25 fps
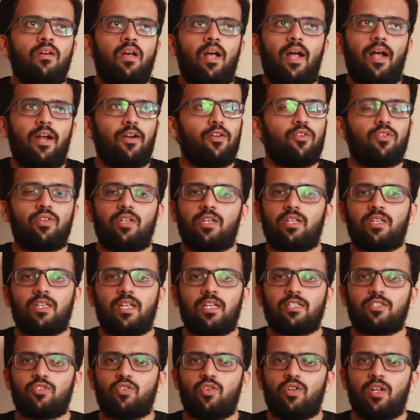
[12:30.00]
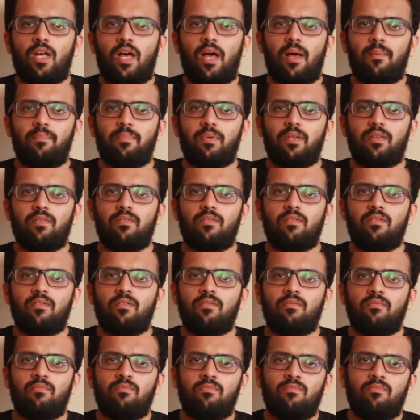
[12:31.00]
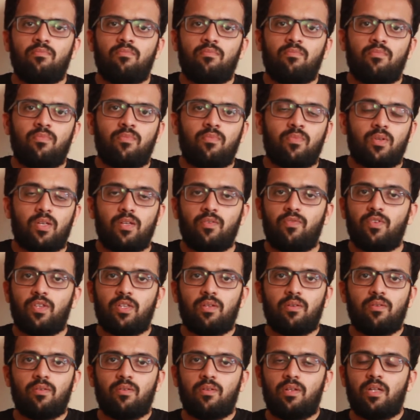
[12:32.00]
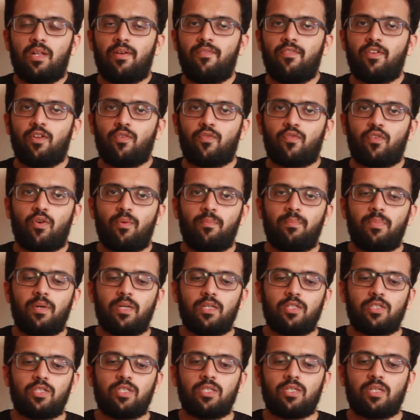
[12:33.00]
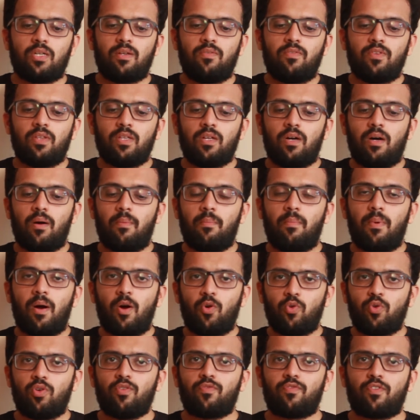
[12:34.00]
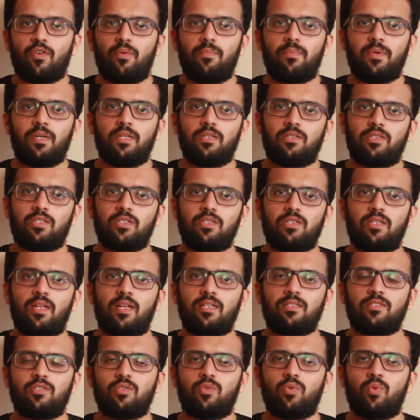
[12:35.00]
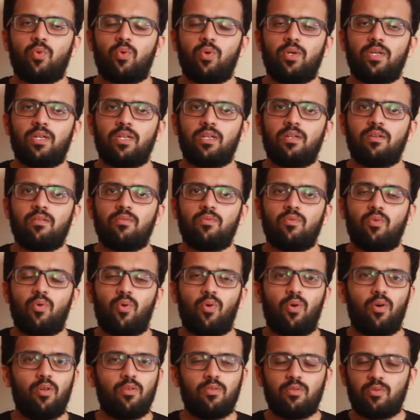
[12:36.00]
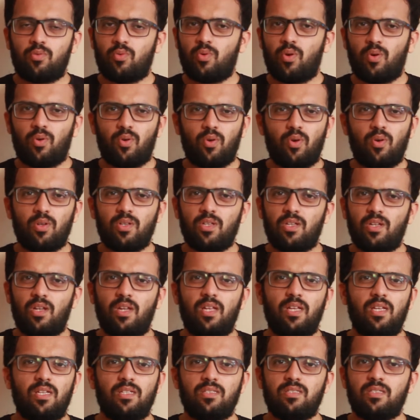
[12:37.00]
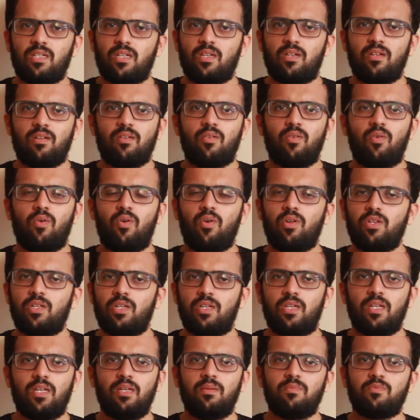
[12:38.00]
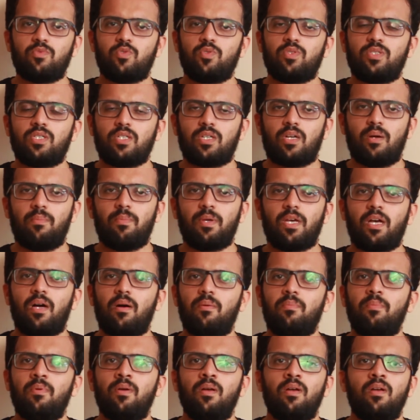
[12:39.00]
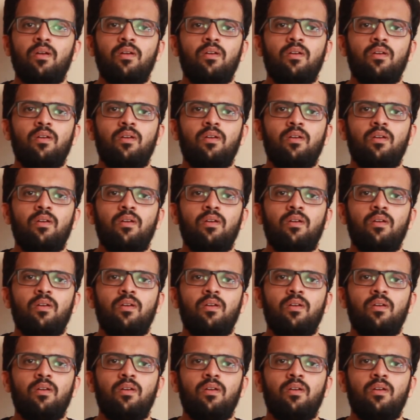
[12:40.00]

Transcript: I don't think that's going to happen, given the level of competition, given the amount of competition that's growing all throughout all the leagues and all the teams which are coming up.